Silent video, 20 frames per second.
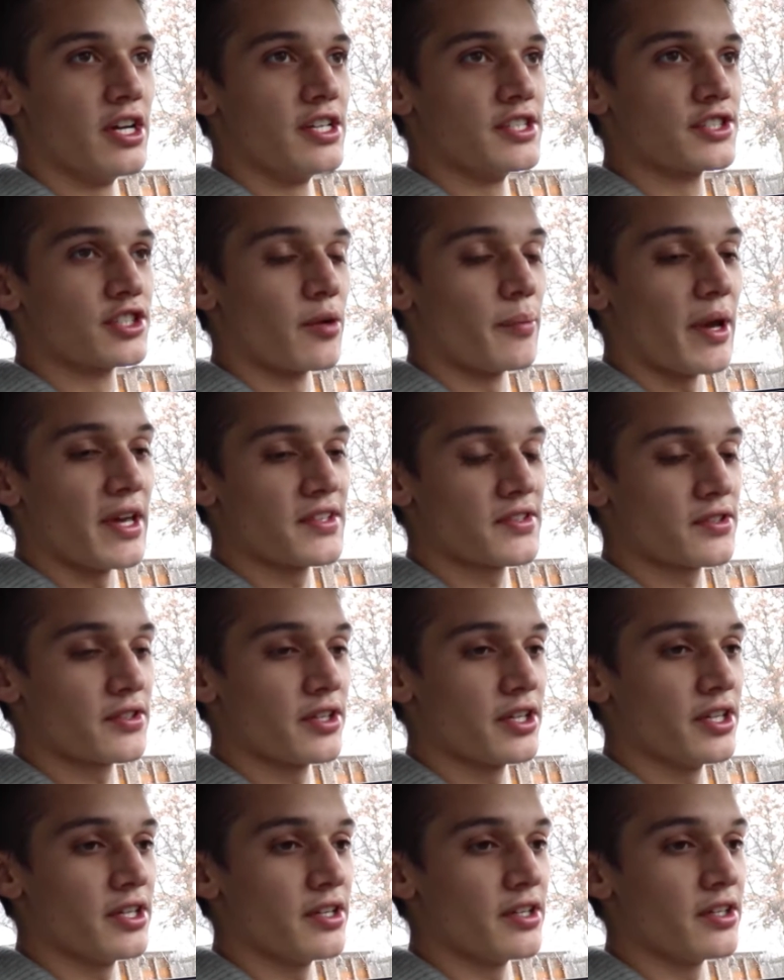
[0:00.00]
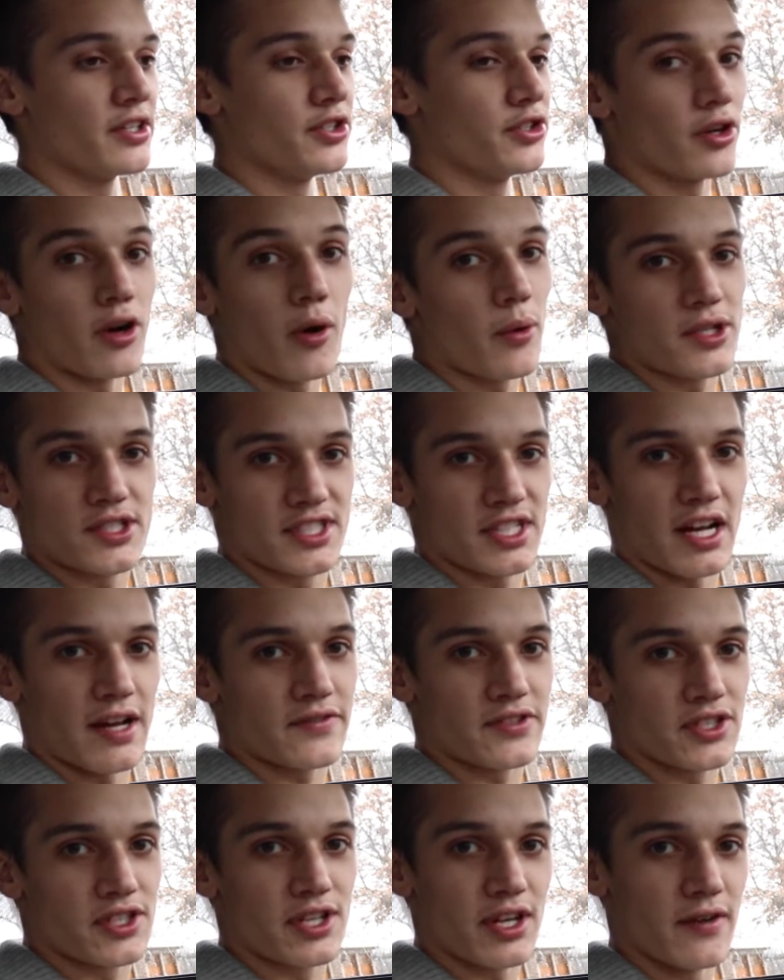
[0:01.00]
So basically, you're always going to have
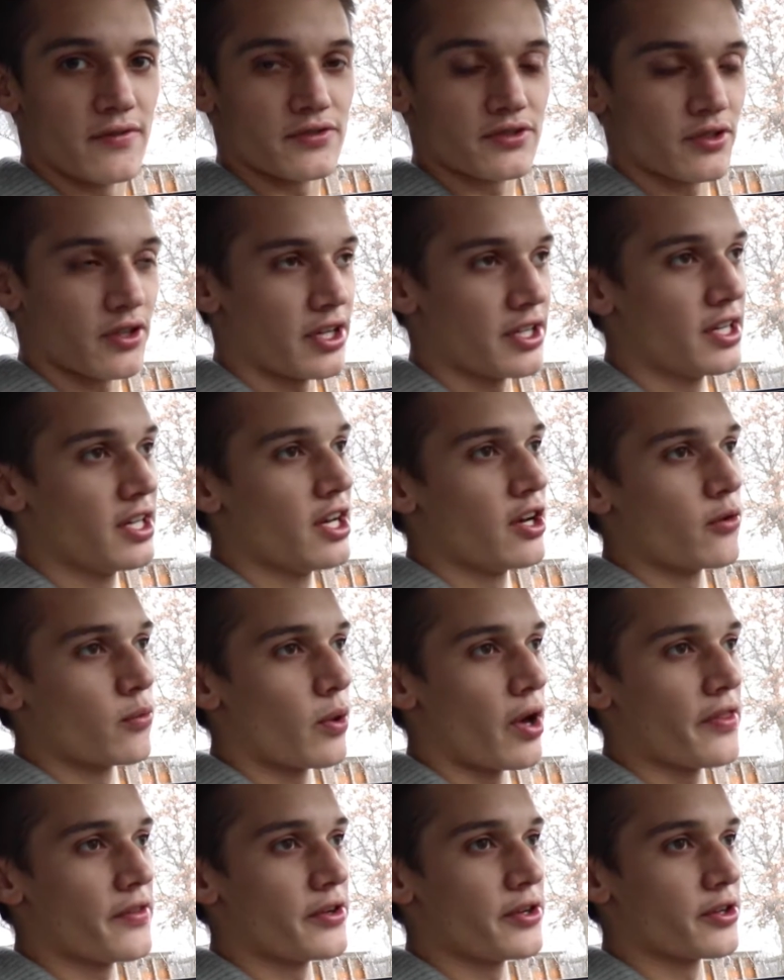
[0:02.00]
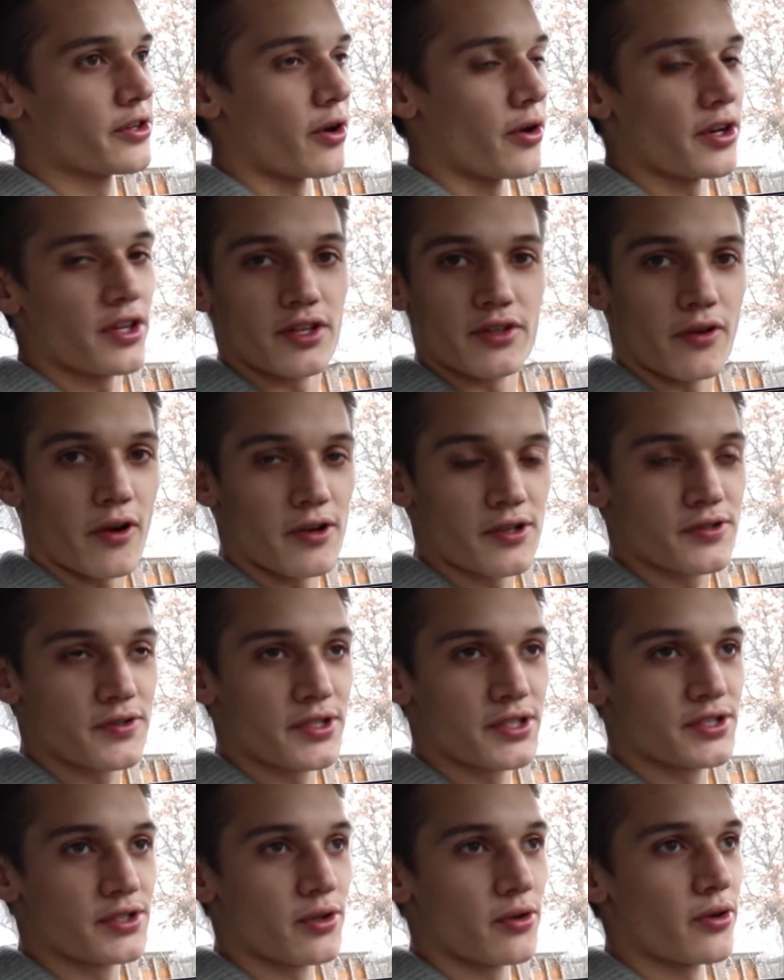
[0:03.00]
to shift, right? Whether you're going to the
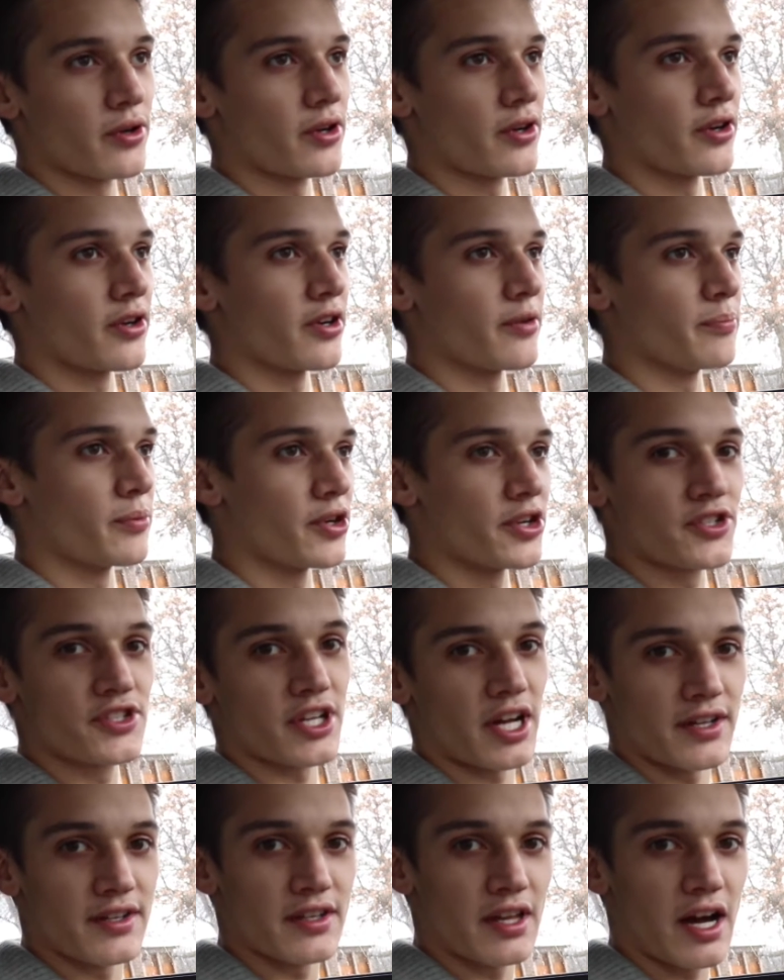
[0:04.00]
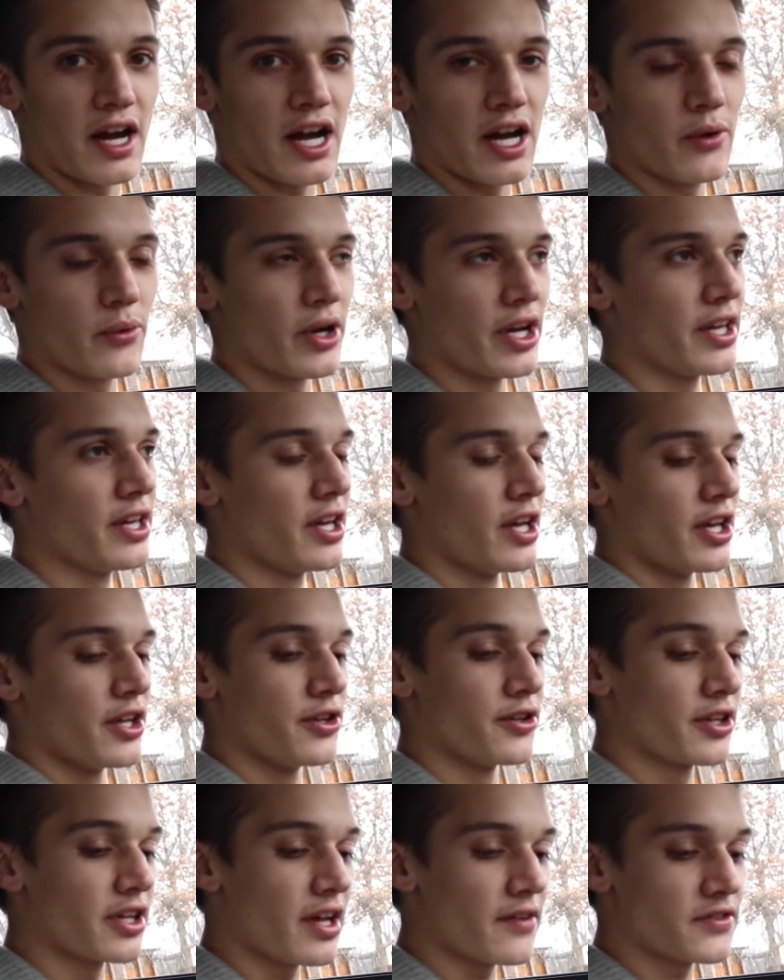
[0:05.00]
grocery store or merging onto the highway,
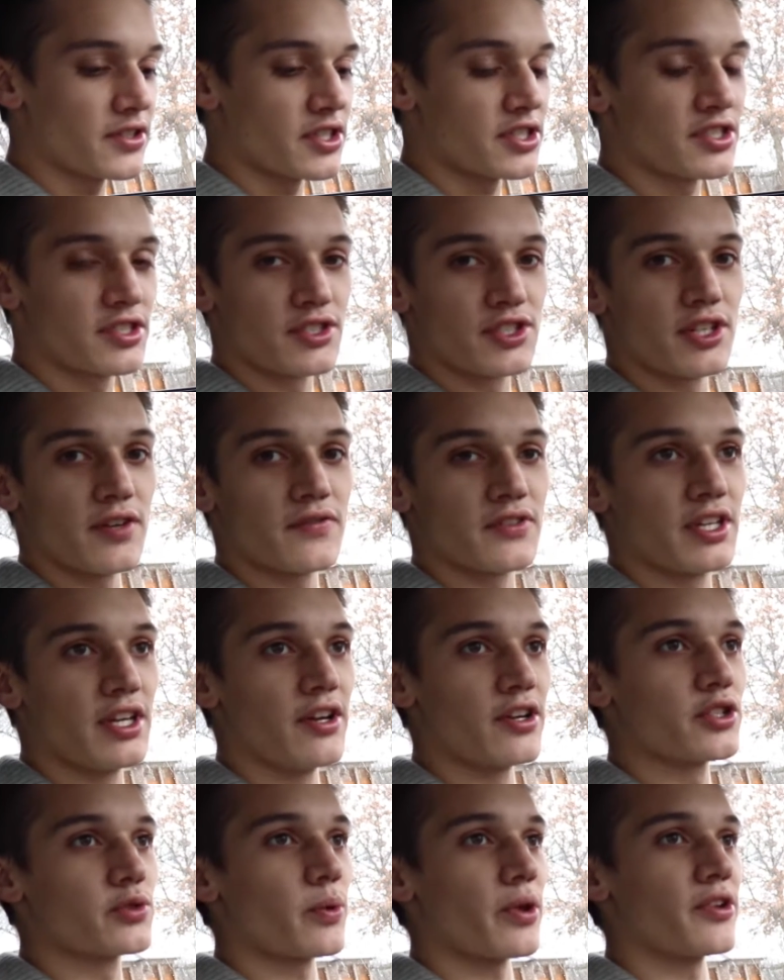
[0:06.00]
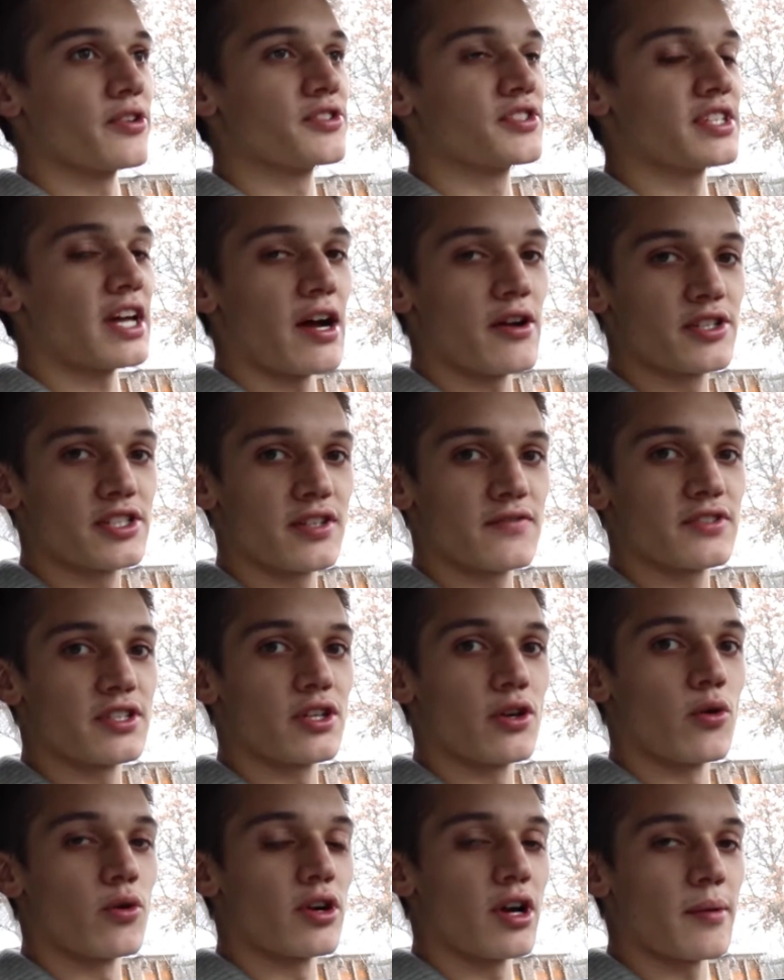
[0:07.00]
you're going to have to shift gears, whether it's
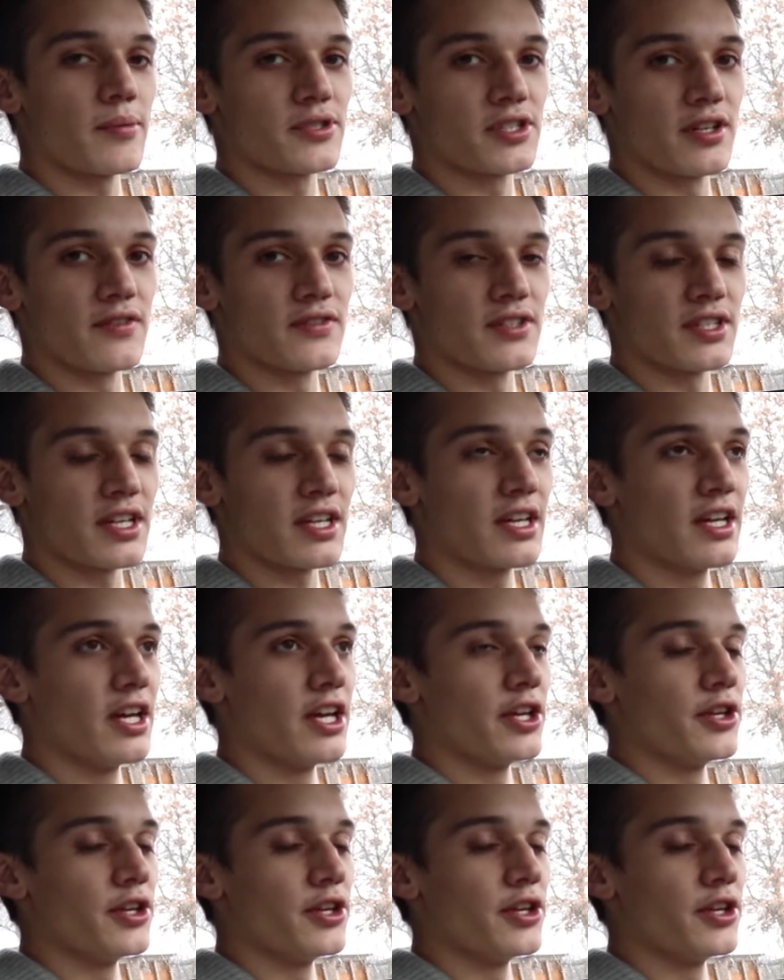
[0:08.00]
downshifting or upshifting.